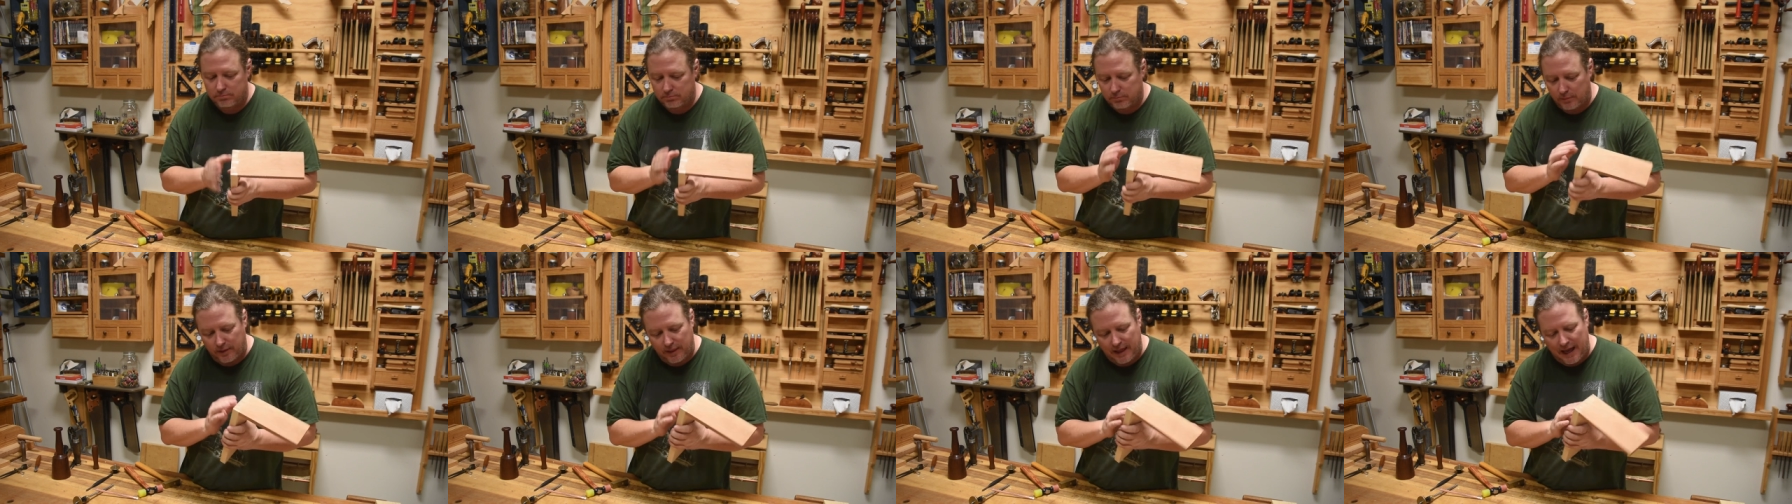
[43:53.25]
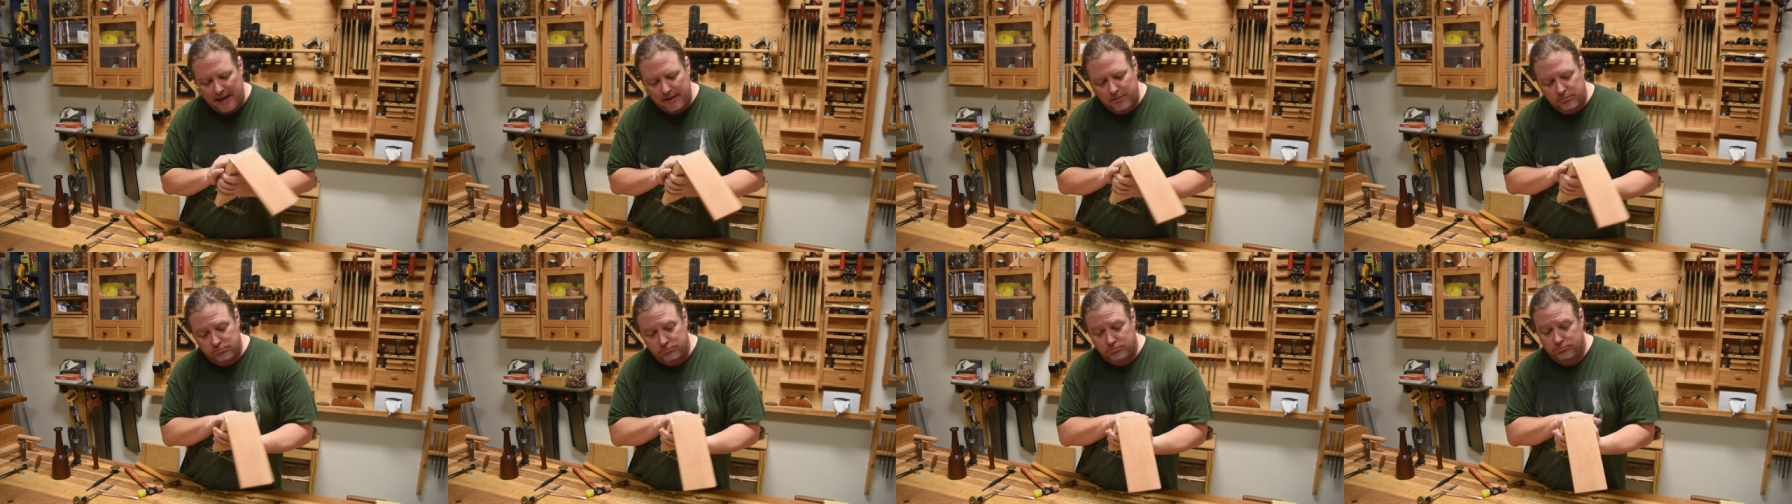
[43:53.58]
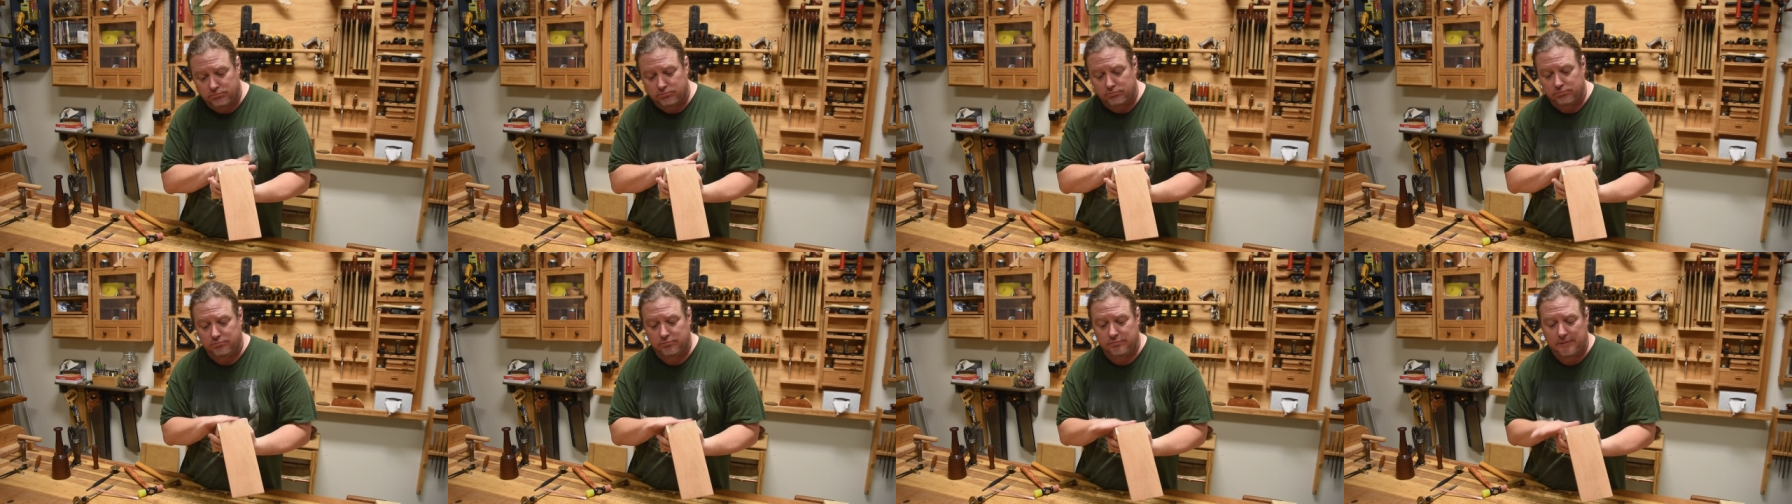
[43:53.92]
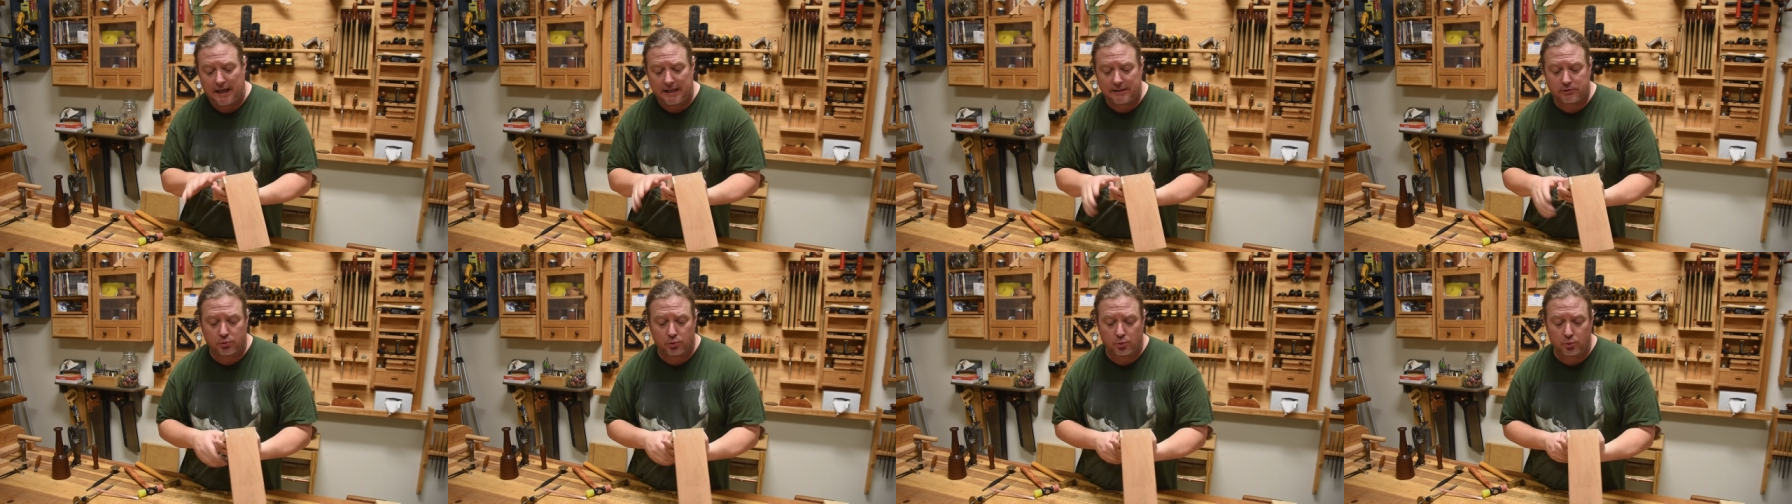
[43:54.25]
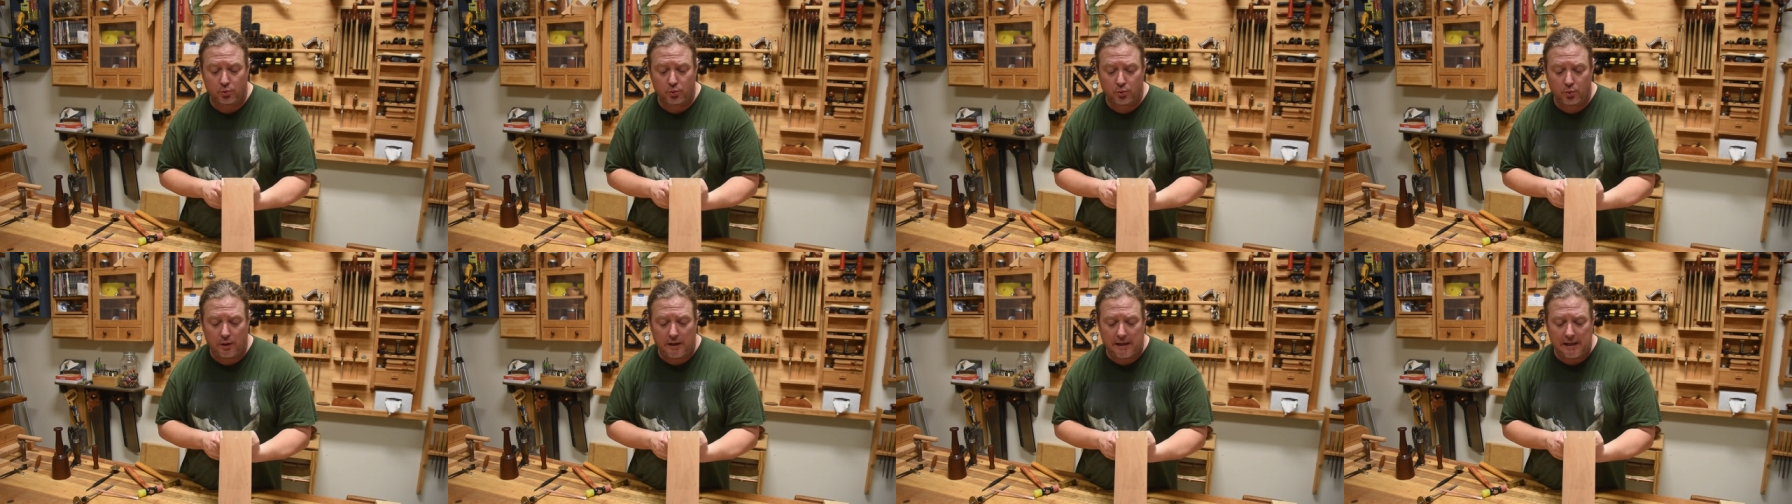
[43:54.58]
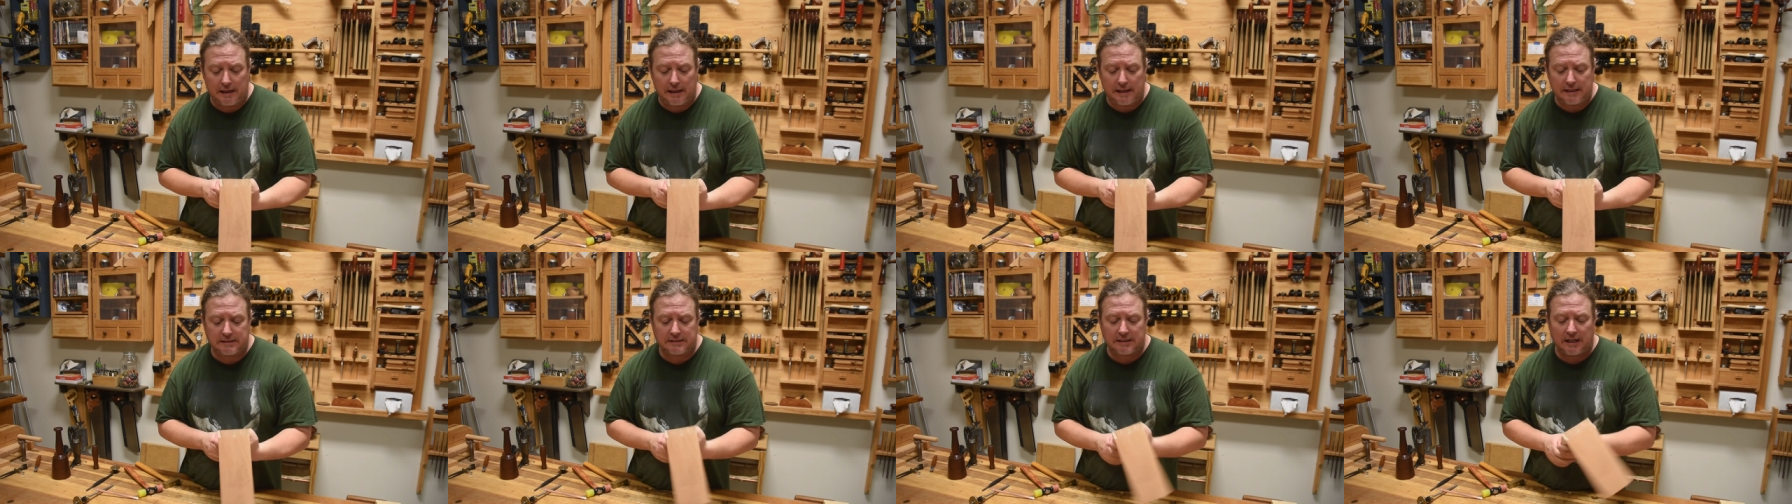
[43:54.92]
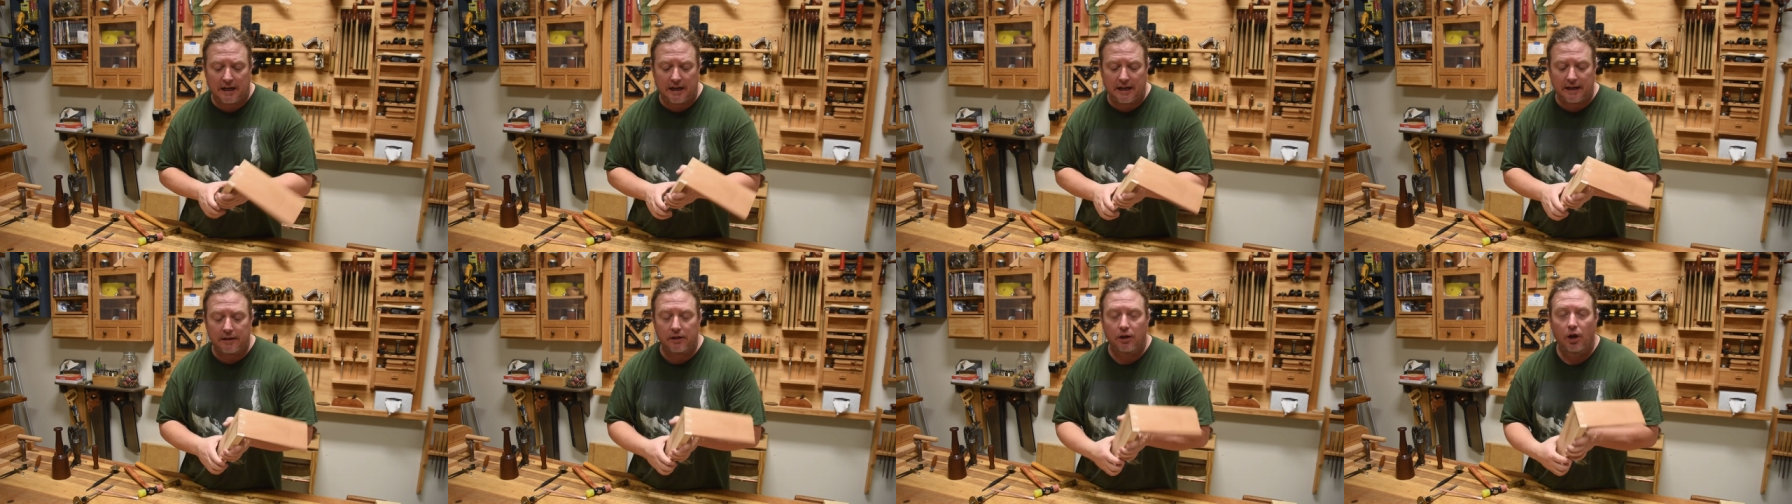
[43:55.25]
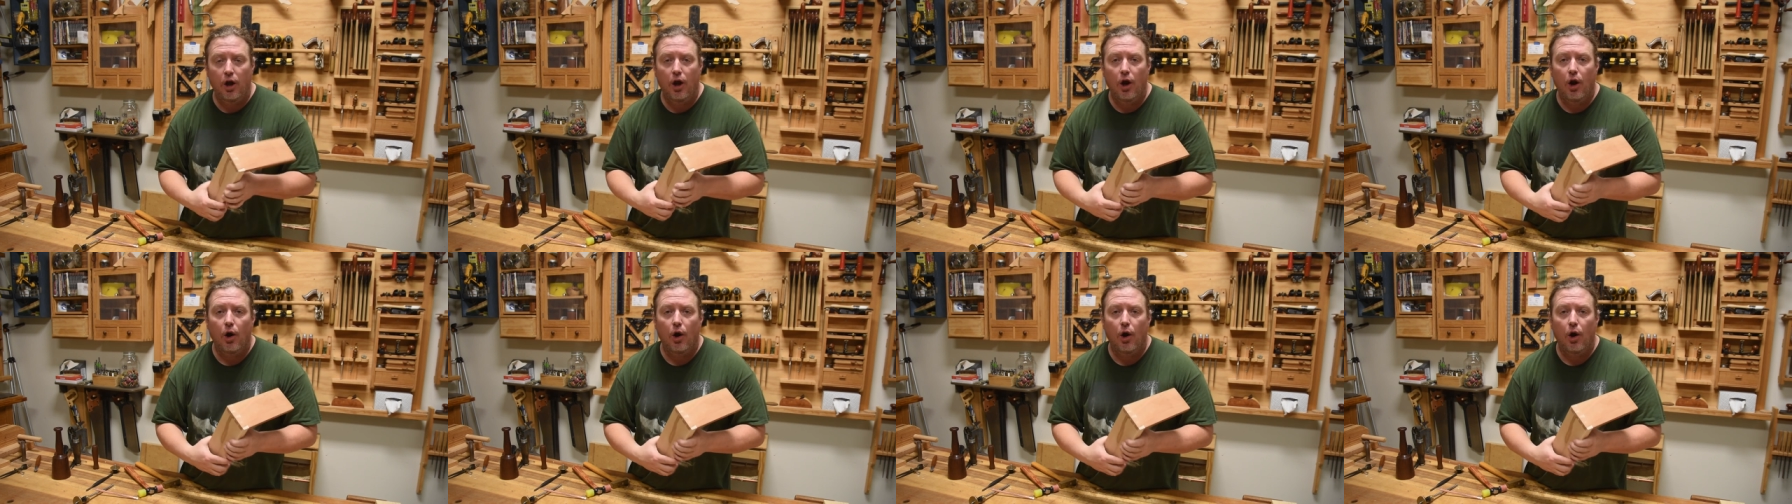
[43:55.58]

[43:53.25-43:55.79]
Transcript: But that that's really tight